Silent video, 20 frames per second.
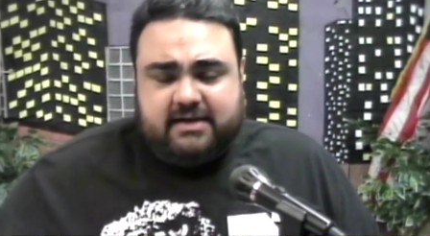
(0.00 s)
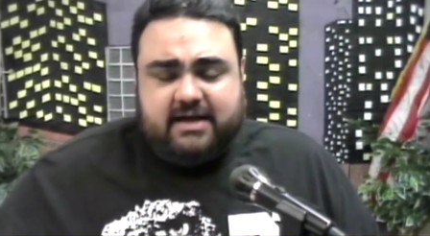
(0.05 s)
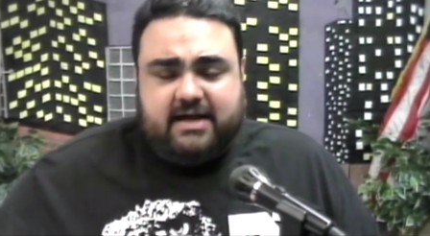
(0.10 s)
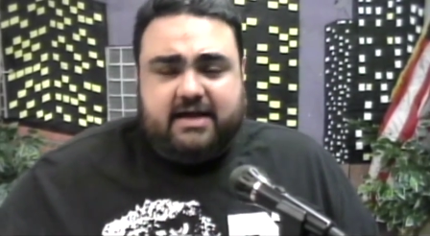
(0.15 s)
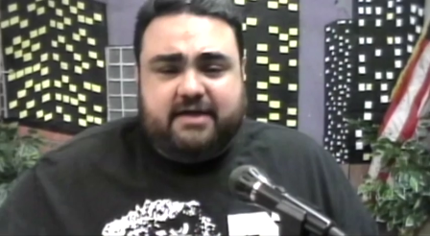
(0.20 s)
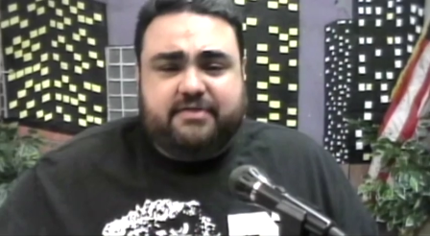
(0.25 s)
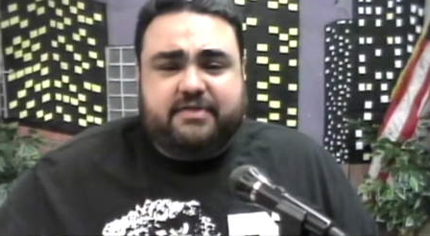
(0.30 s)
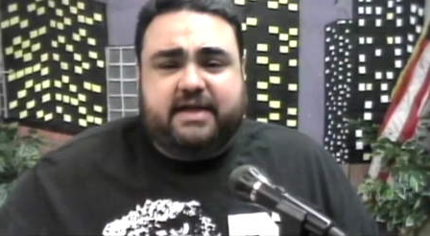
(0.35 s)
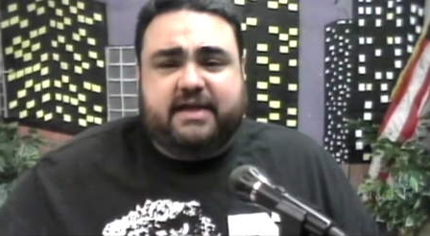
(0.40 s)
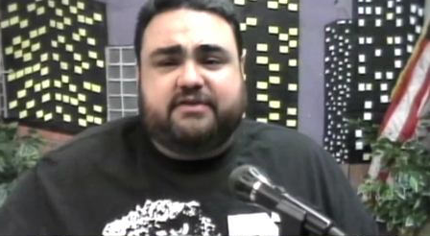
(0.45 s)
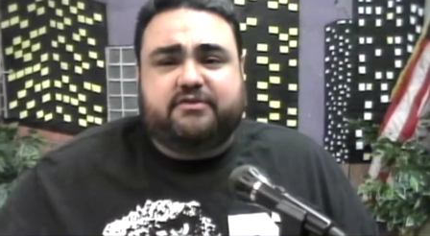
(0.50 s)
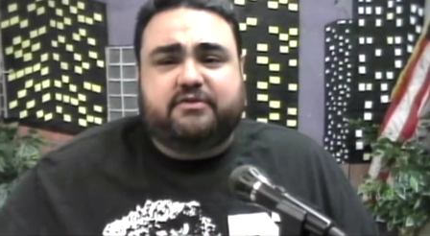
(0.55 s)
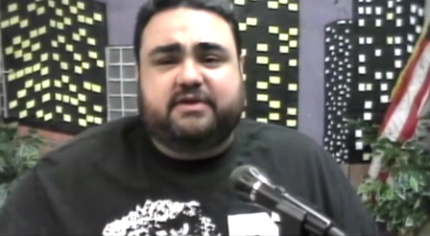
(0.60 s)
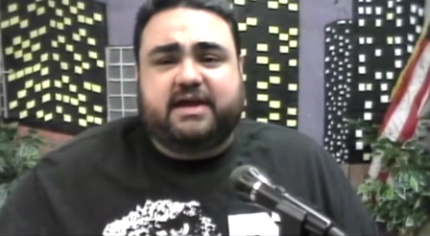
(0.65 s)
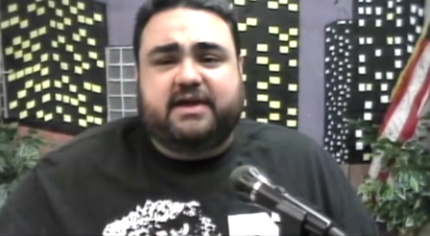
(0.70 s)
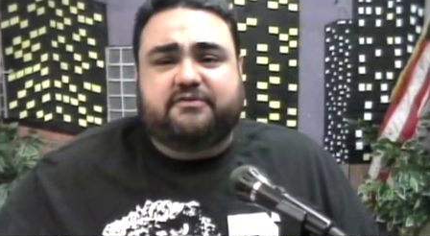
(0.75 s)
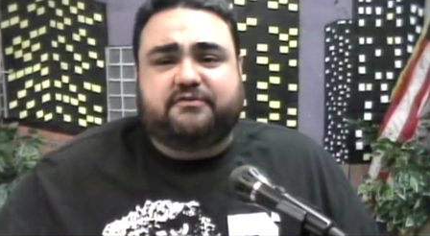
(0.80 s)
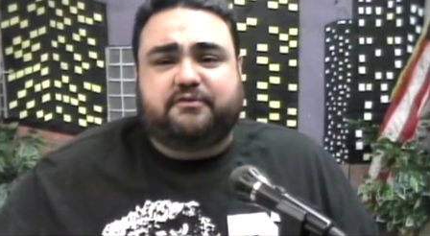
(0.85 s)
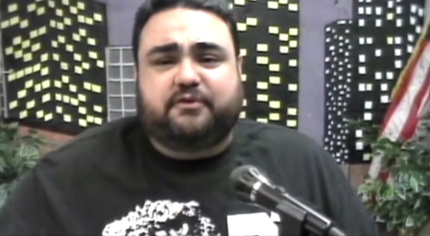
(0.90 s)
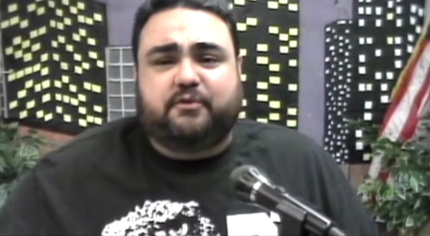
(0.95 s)
Thank you
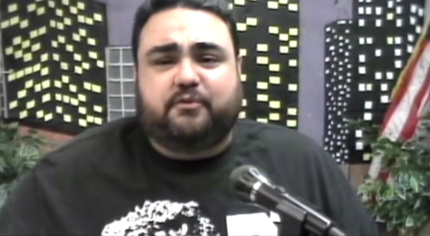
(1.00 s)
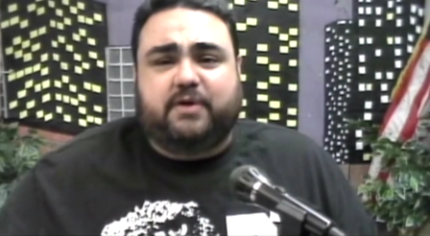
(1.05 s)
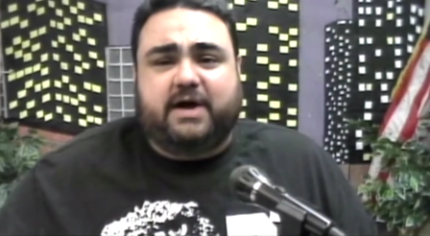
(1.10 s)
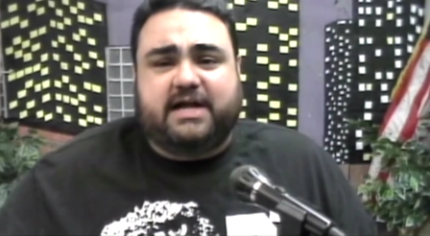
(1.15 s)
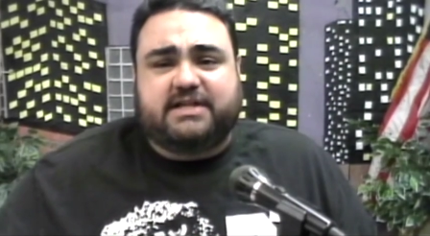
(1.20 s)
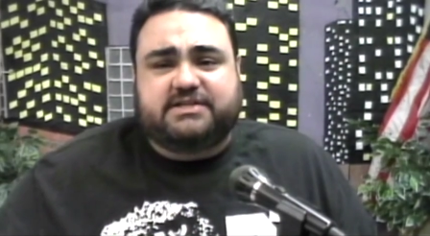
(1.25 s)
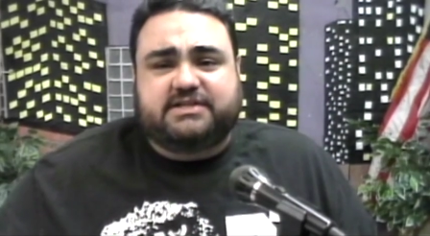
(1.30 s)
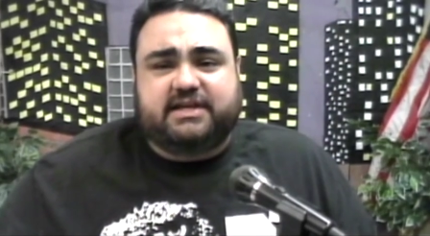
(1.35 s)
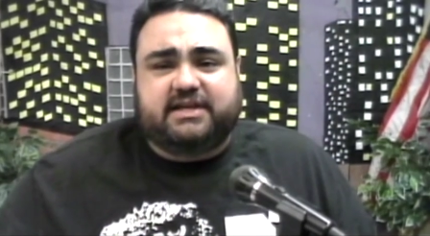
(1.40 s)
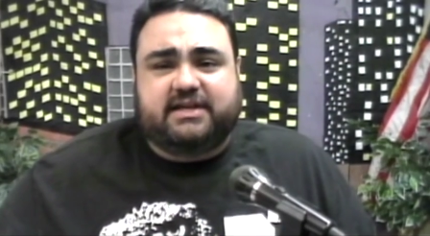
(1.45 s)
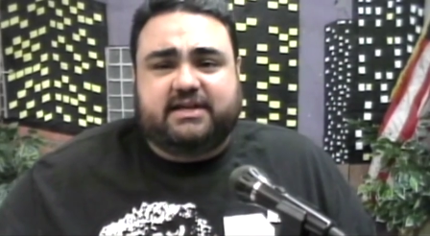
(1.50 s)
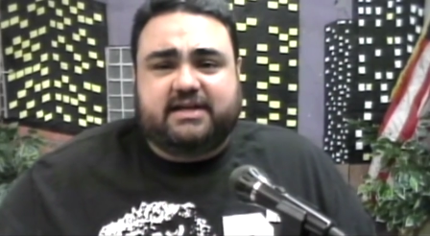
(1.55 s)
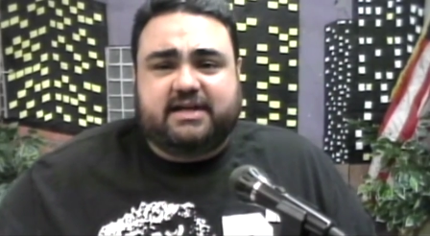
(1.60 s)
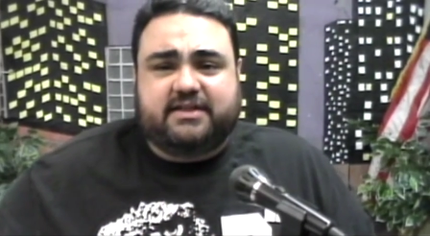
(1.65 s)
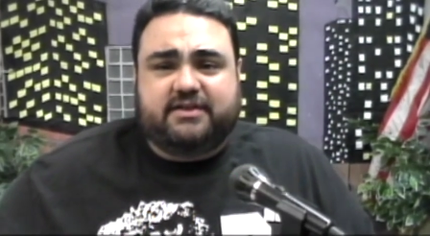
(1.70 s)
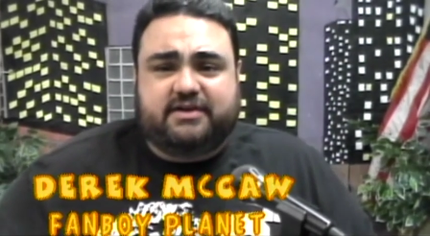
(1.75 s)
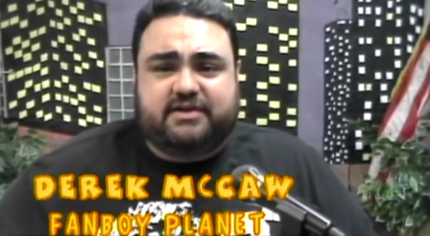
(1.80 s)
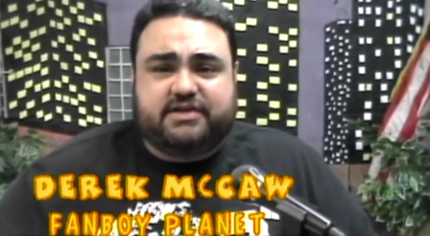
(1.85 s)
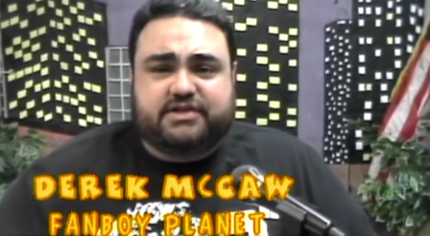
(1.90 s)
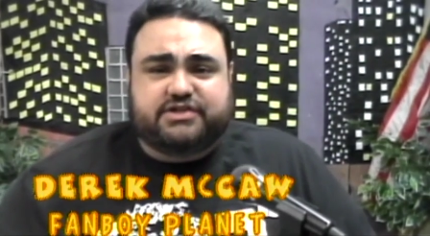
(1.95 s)
guys for watching another
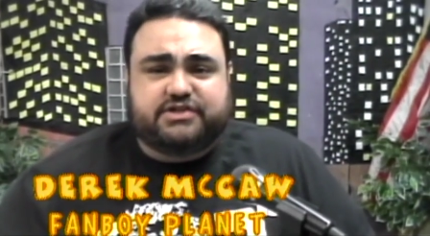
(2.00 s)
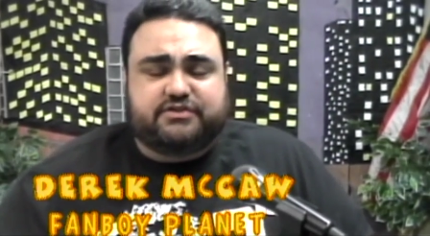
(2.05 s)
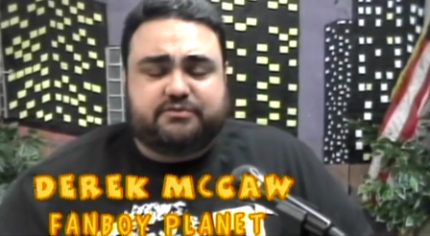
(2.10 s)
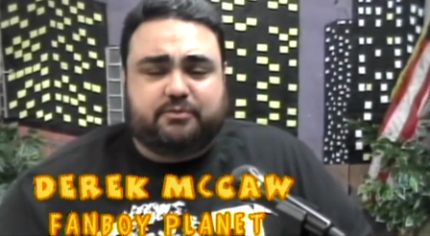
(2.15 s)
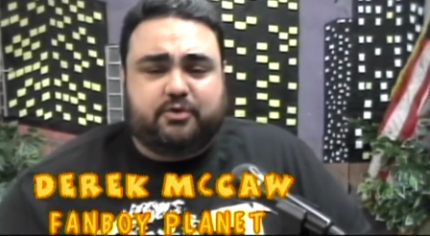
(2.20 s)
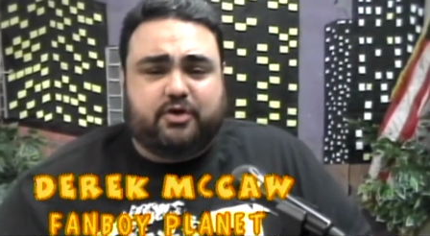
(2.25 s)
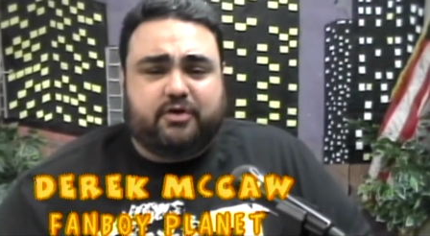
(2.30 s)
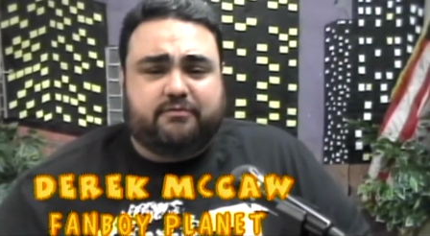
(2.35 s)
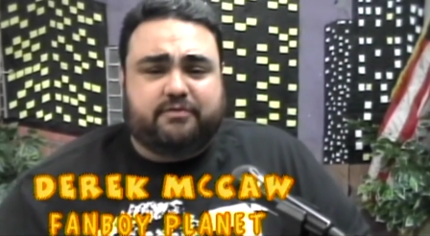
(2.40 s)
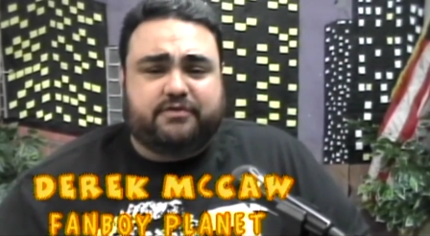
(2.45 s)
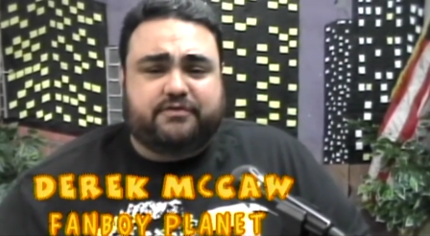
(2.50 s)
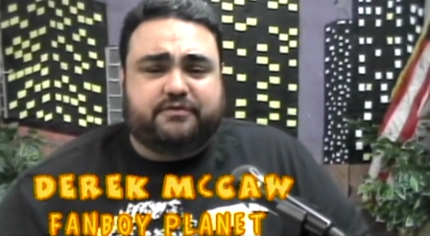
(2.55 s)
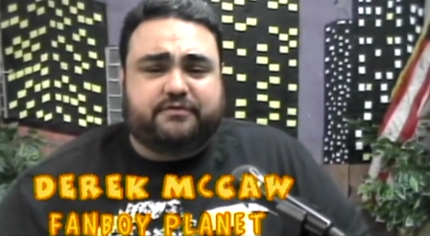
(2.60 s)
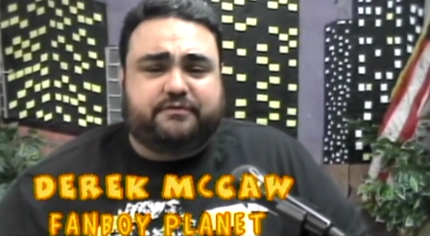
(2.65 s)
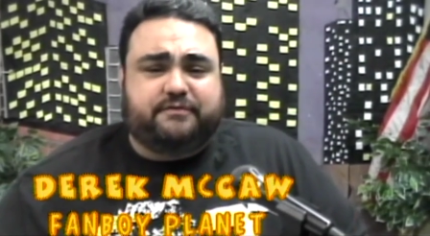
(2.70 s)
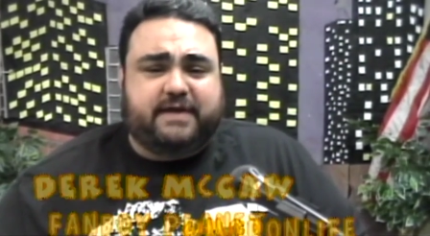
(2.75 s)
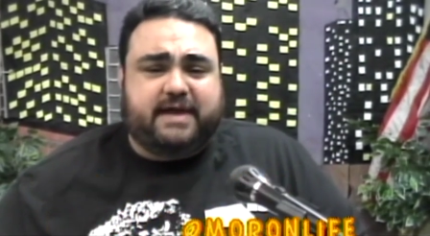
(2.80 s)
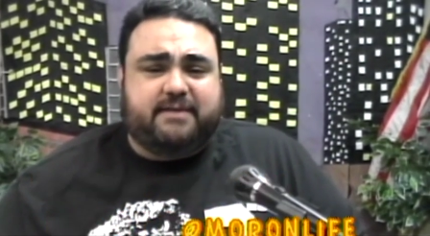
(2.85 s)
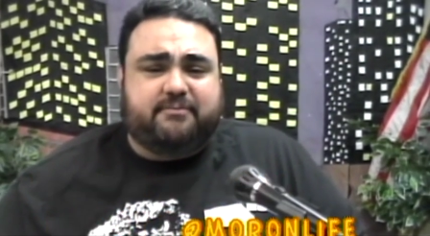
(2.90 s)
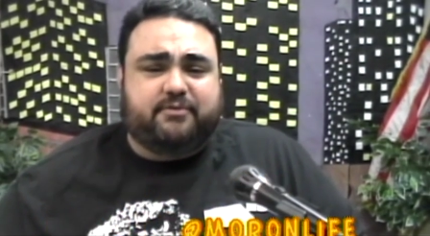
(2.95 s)
edition of Moron vs.
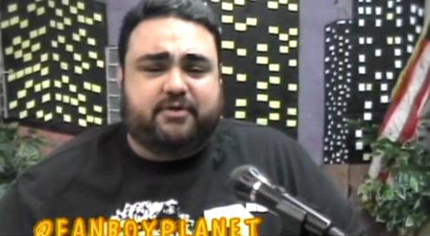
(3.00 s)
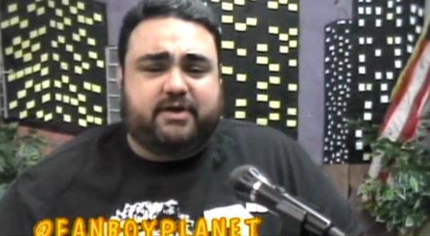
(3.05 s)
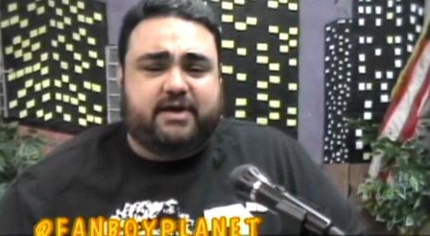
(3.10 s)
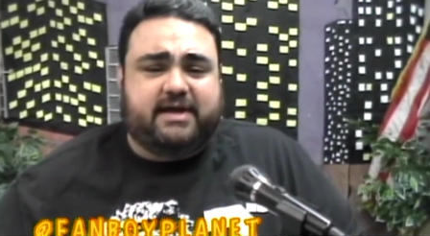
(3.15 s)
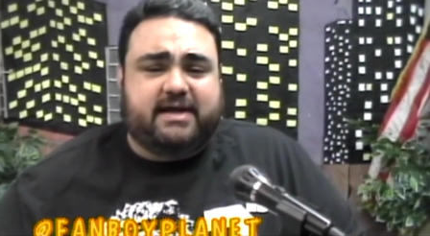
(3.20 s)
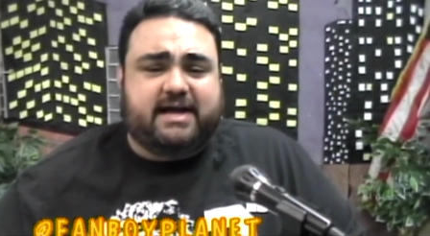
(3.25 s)
Fanboy.